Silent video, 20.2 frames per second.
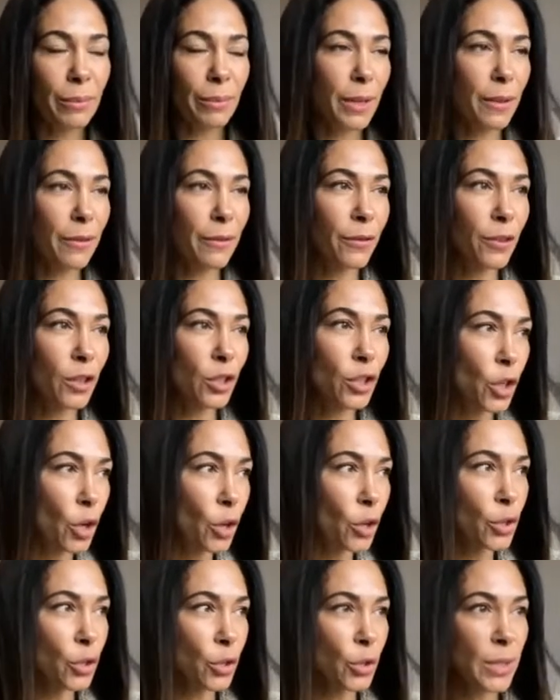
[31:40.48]
if you
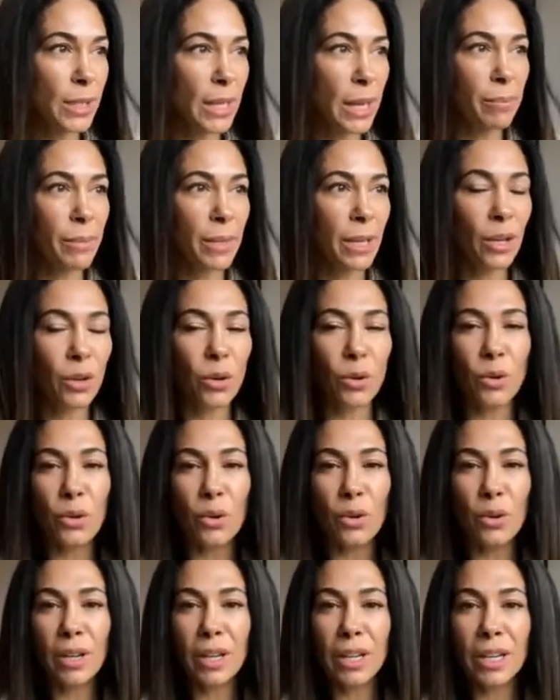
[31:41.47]
don't do something,
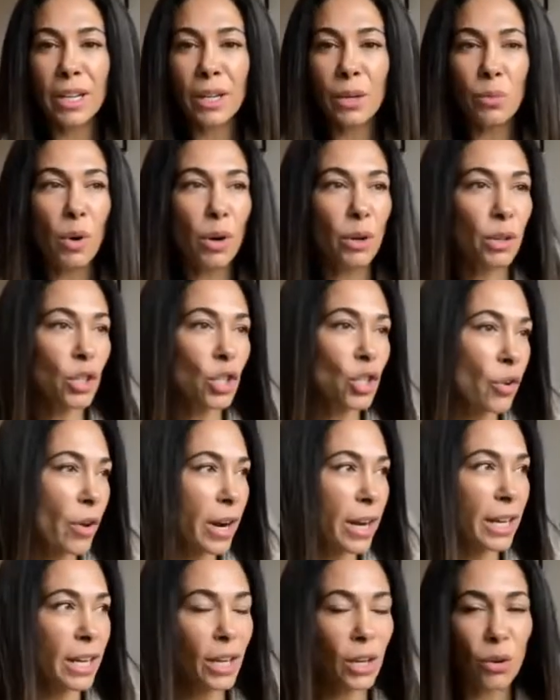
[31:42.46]
or while you're
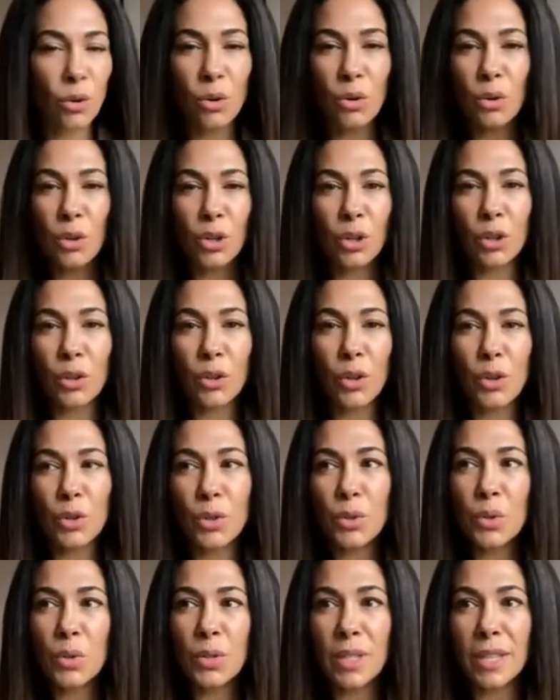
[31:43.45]
training, or,
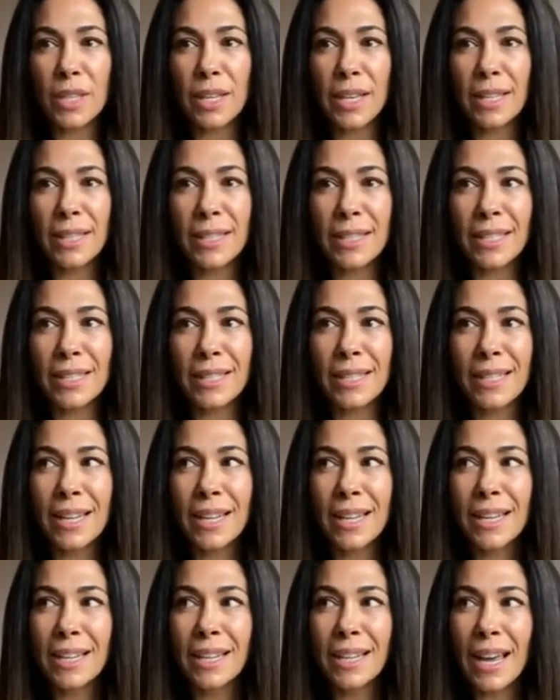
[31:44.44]
those sorts of things? And,
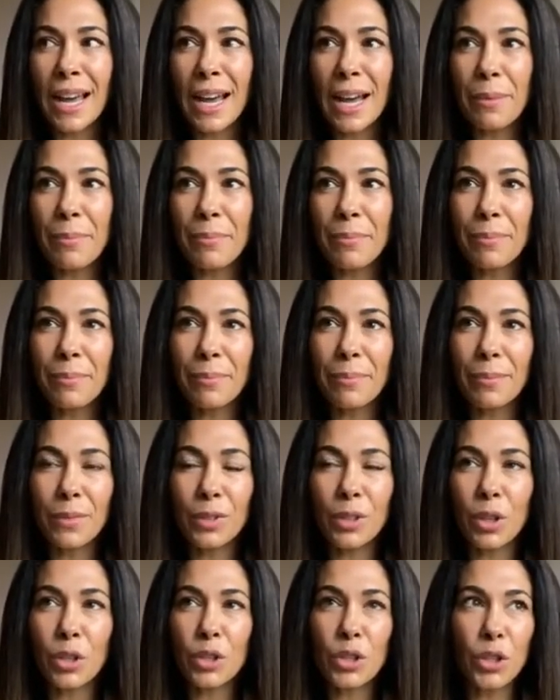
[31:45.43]

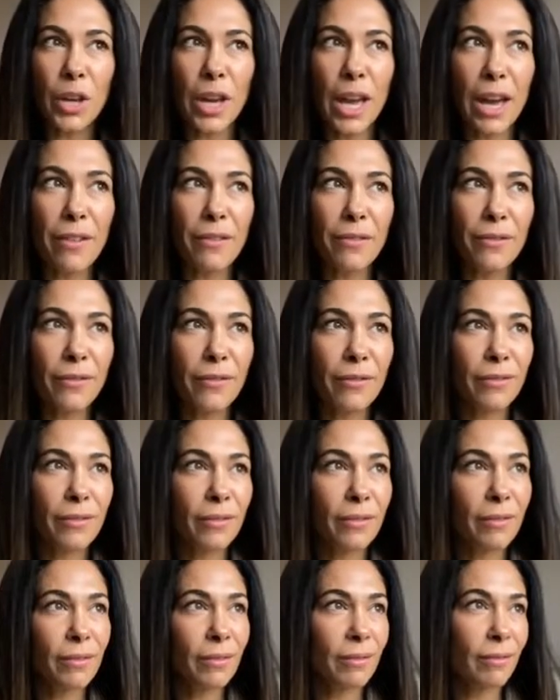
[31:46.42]
do you have
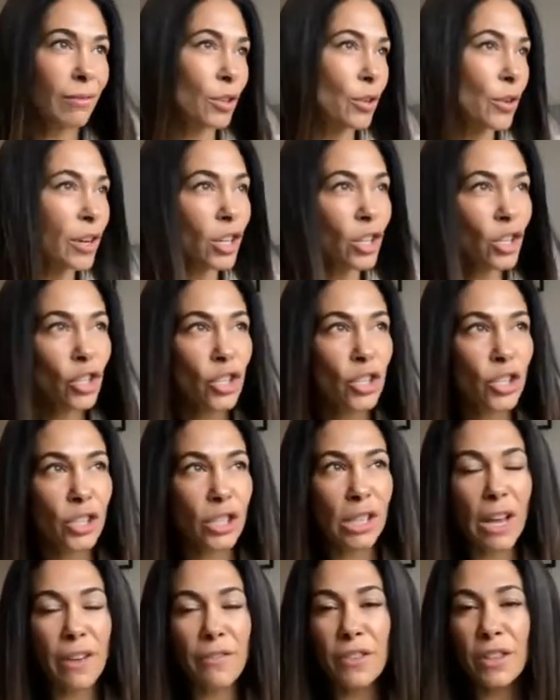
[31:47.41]
gratitudes in
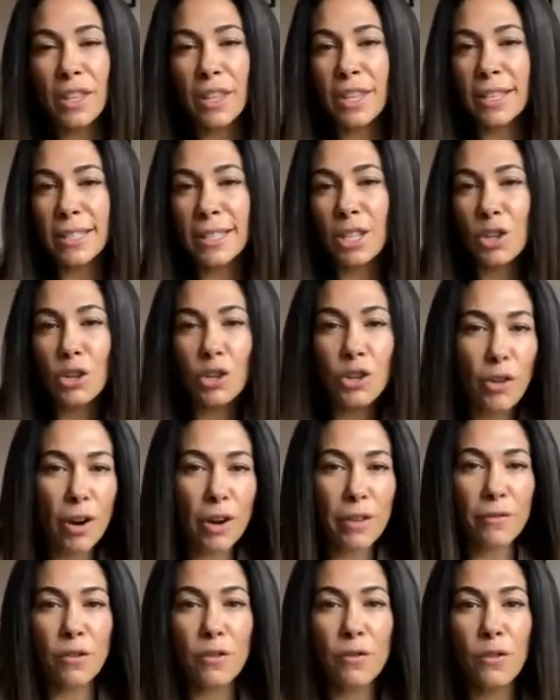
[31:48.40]
your life, or the things that you're
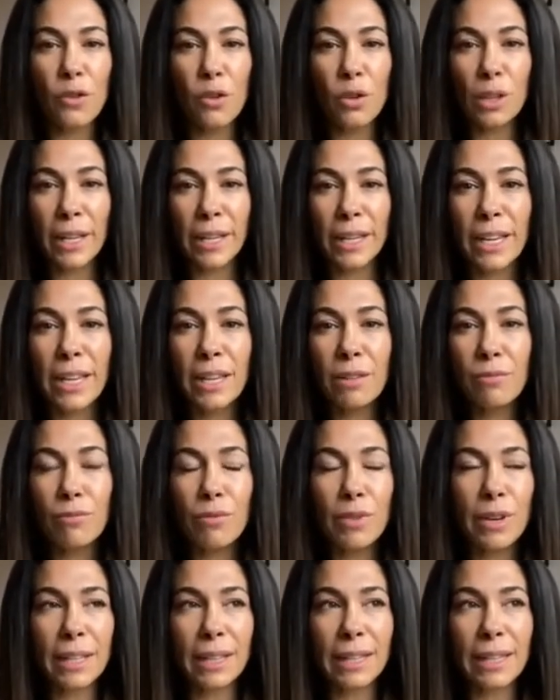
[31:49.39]
grateful for? Like, it
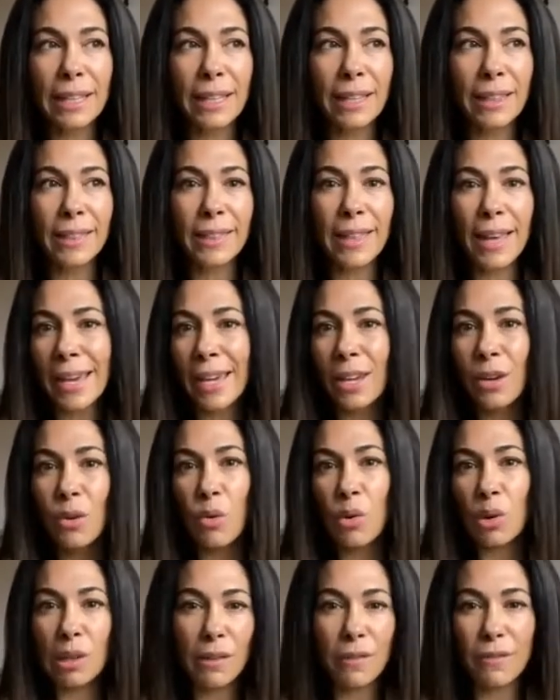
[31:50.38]
really, they
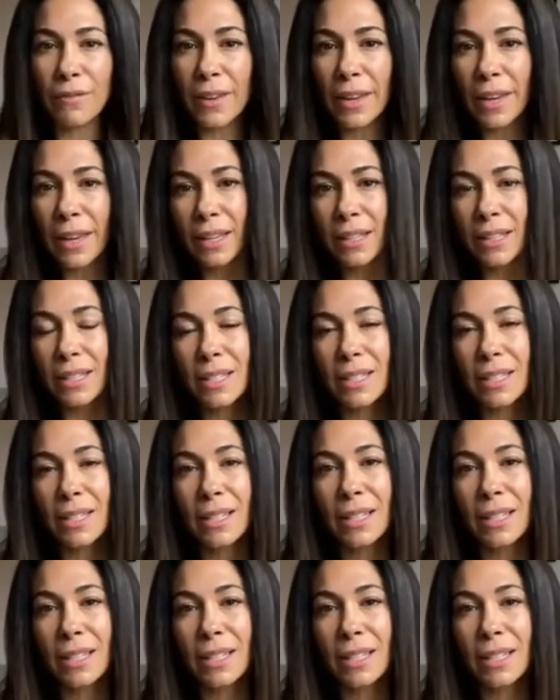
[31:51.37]
all affect